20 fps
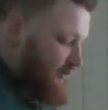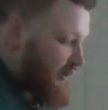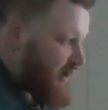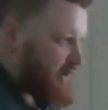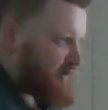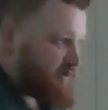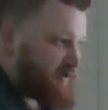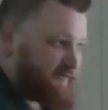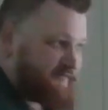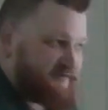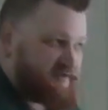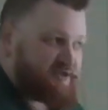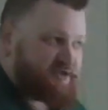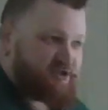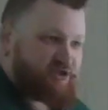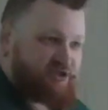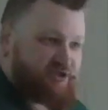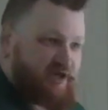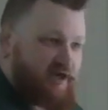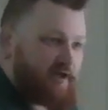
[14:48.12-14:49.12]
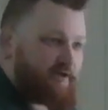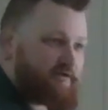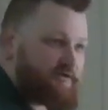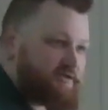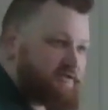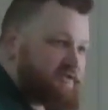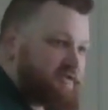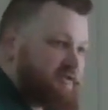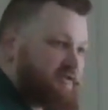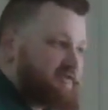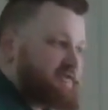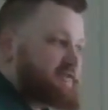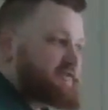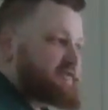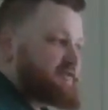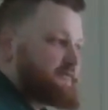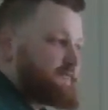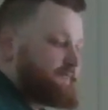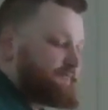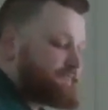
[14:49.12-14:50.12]
All of these
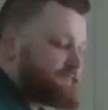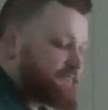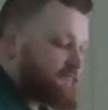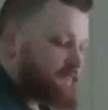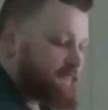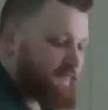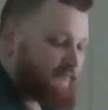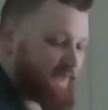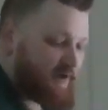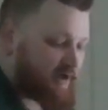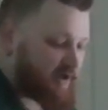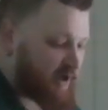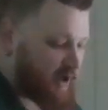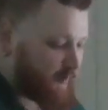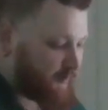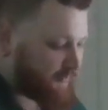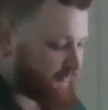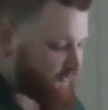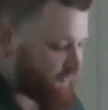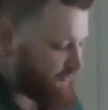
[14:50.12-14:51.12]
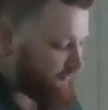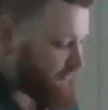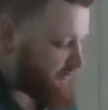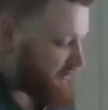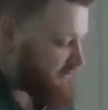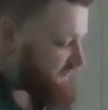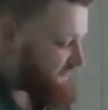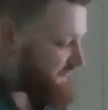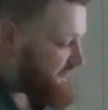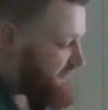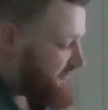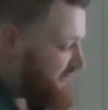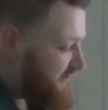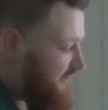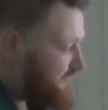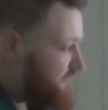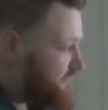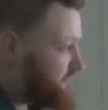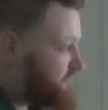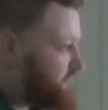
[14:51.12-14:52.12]
challenges are opportunities for the
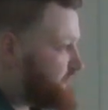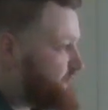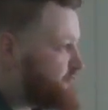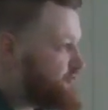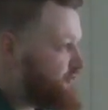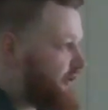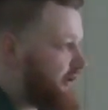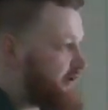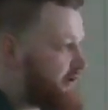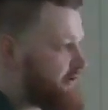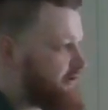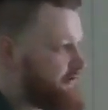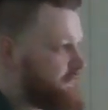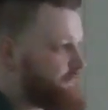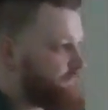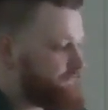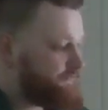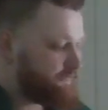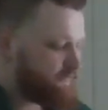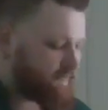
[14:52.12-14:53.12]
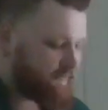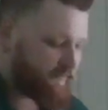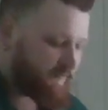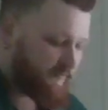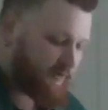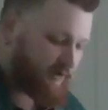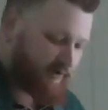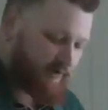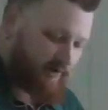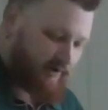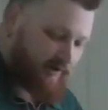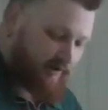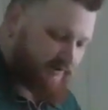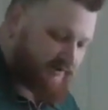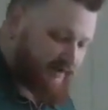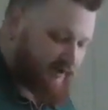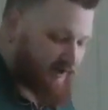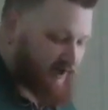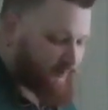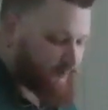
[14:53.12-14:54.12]
devil to strike.
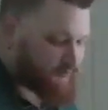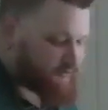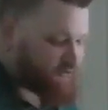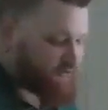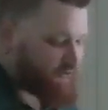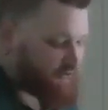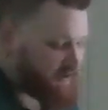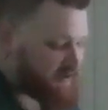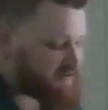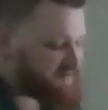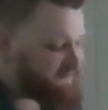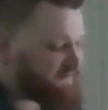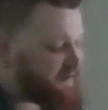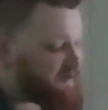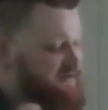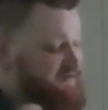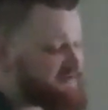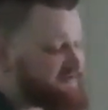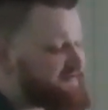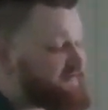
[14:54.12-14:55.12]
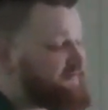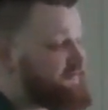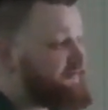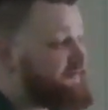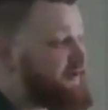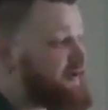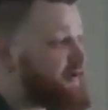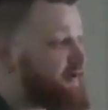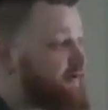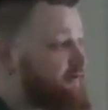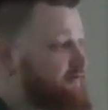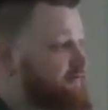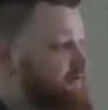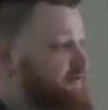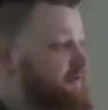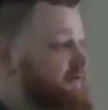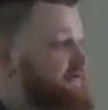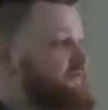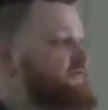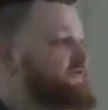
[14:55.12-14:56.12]
They're opportunities for us to fail,
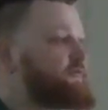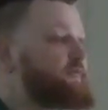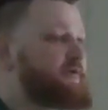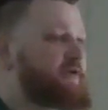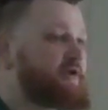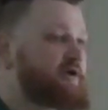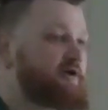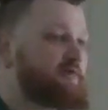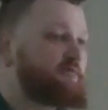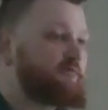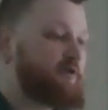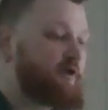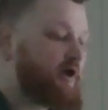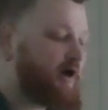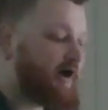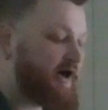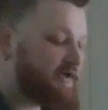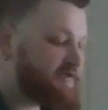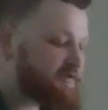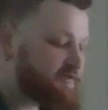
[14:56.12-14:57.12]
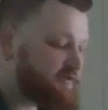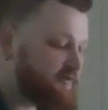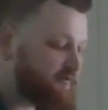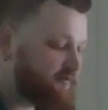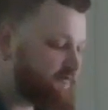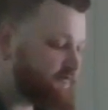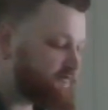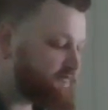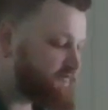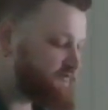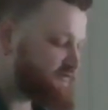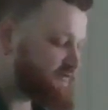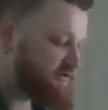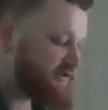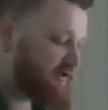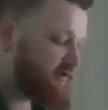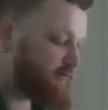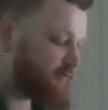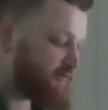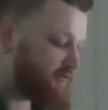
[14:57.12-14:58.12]
to become lost, or to
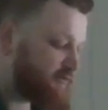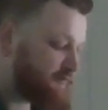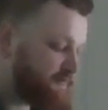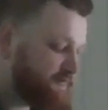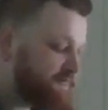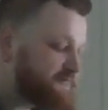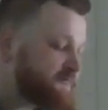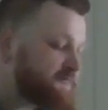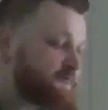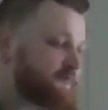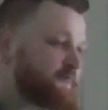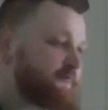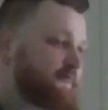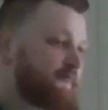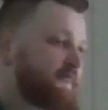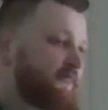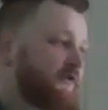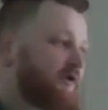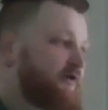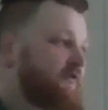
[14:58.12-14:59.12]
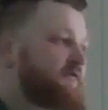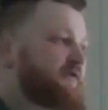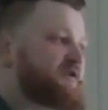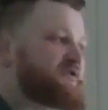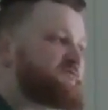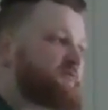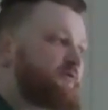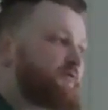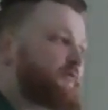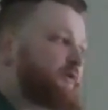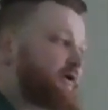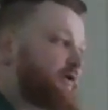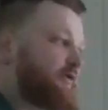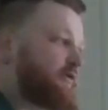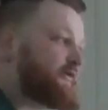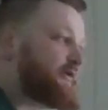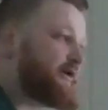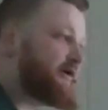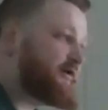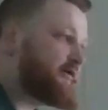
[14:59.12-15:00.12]
stumble. That's one way to
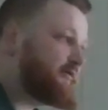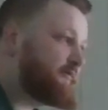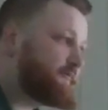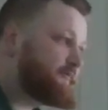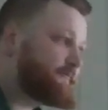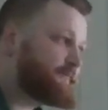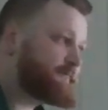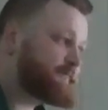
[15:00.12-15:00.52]
look at it.